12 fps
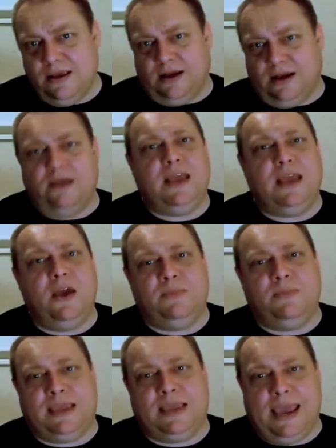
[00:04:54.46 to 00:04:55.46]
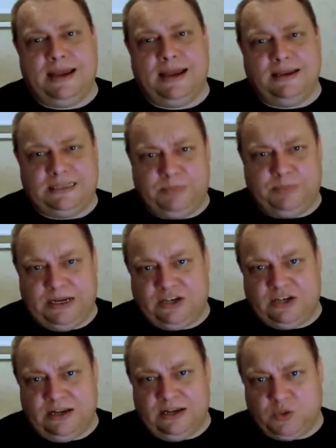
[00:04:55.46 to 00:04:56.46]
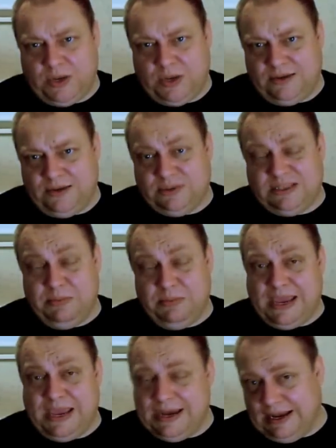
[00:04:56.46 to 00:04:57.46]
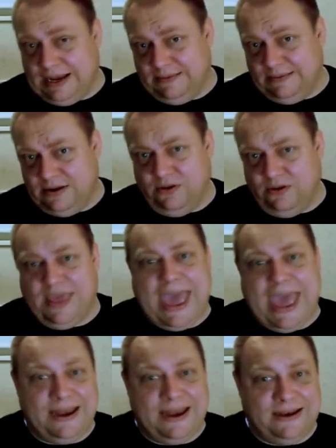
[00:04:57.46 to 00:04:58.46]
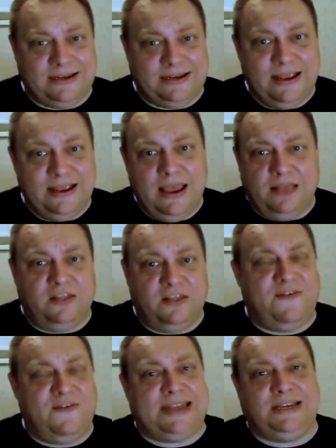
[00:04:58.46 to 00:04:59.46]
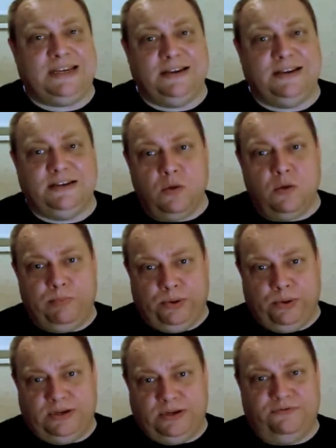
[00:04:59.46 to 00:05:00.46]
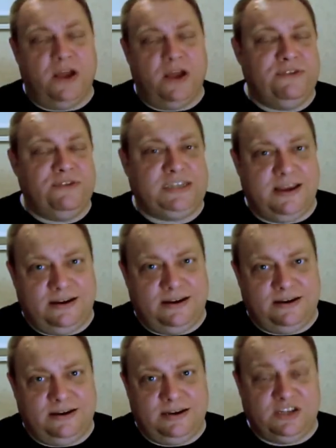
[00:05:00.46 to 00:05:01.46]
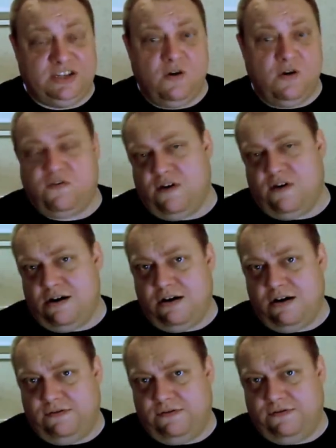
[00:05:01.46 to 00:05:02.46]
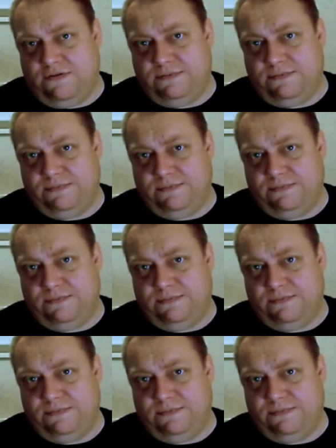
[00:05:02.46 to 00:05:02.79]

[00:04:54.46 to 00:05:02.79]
I can only hope that Kenny's speech last week was the beginning, not the end, and that the Vatican's own point of no return is not far off.